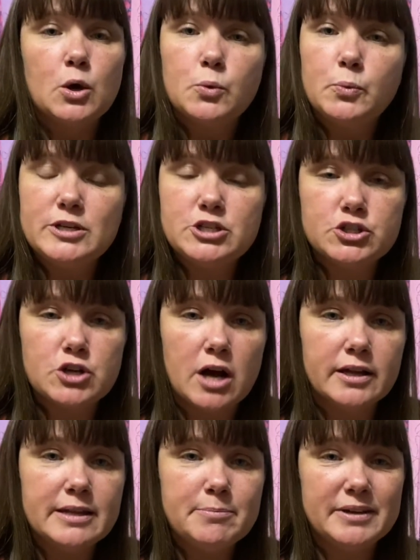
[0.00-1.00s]
We
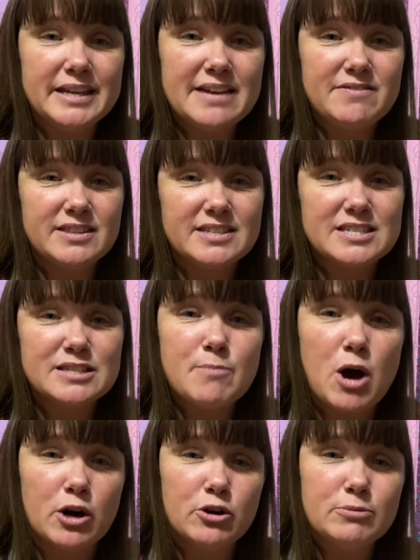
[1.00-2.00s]
strongly believe that the
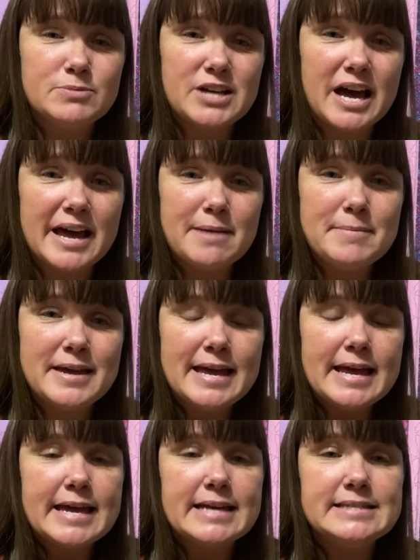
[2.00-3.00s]
small group time
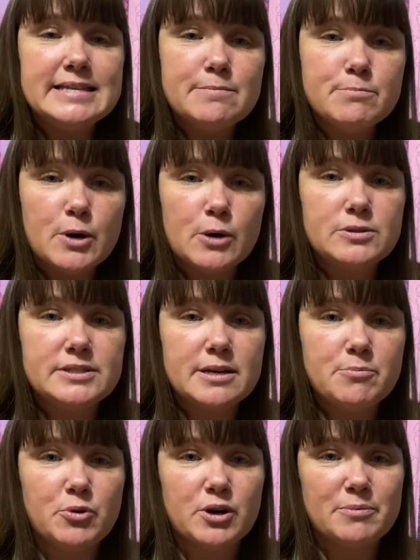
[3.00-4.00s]
is the most
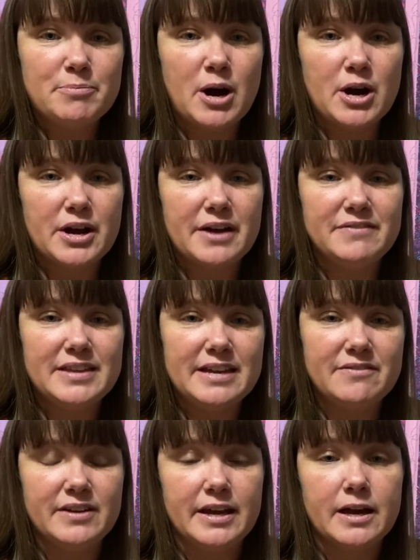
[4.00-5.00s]
important part of the
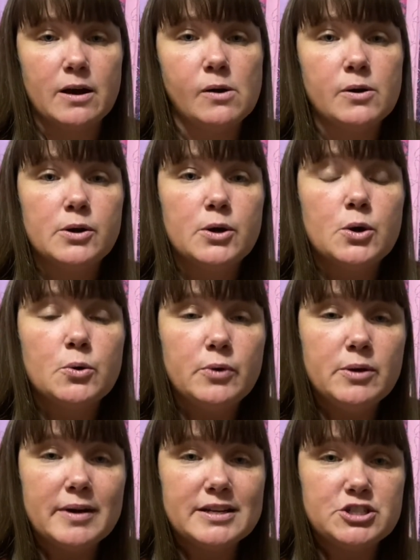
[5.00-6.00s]
evening.
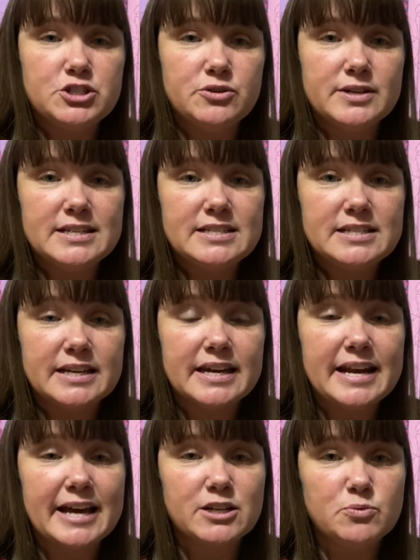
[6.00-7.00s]
We want students to
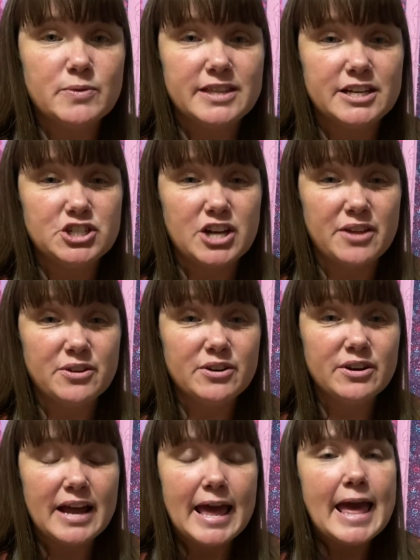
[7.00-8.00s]
connect with each other
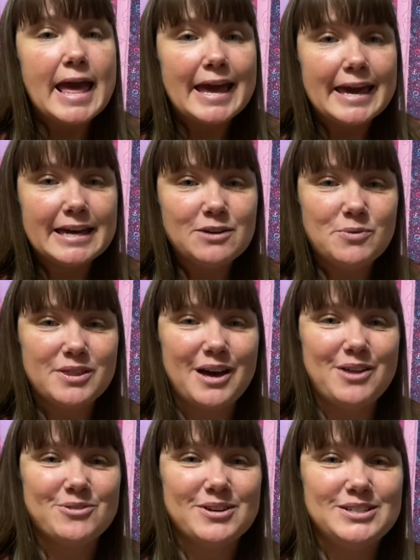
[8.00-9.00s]
and with
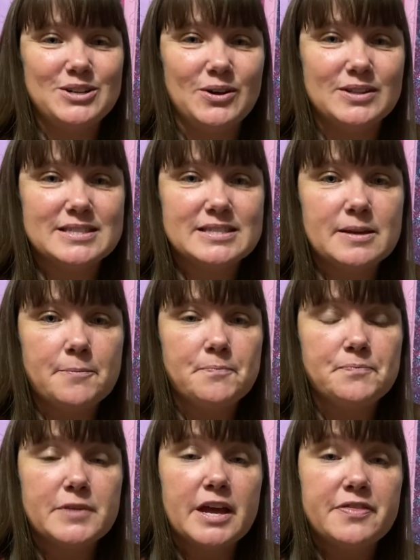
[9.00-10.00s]
other adults.
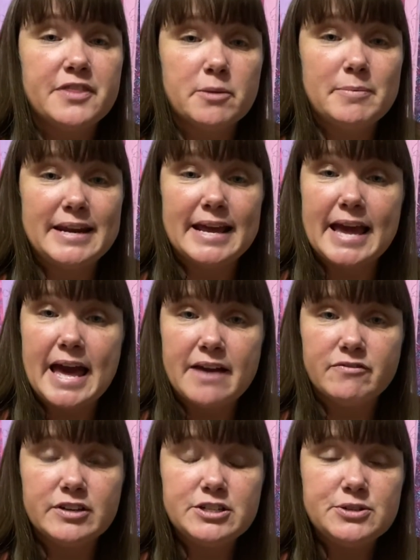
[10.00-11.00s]
They're meeting
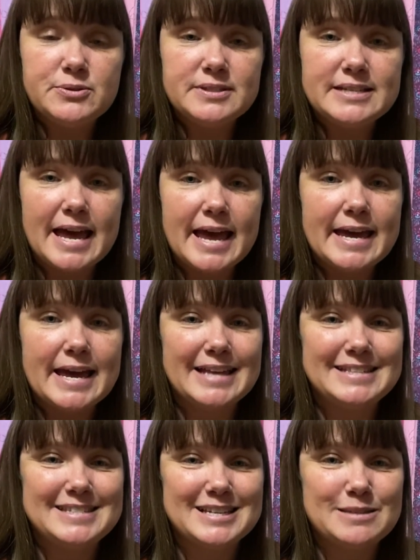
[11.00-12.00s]
every Tuesday
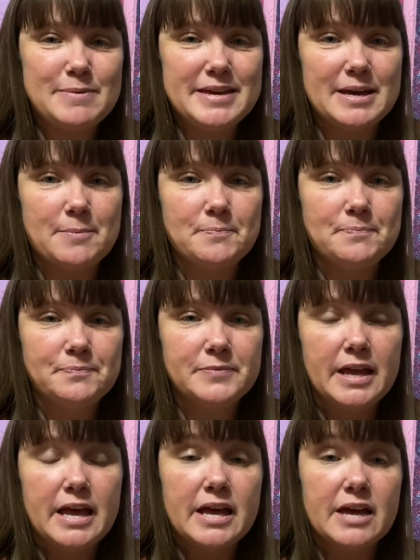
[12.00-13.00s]
at six p m
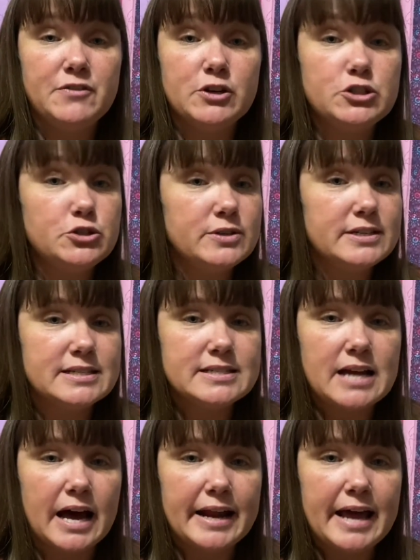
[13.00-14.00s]
If your student does not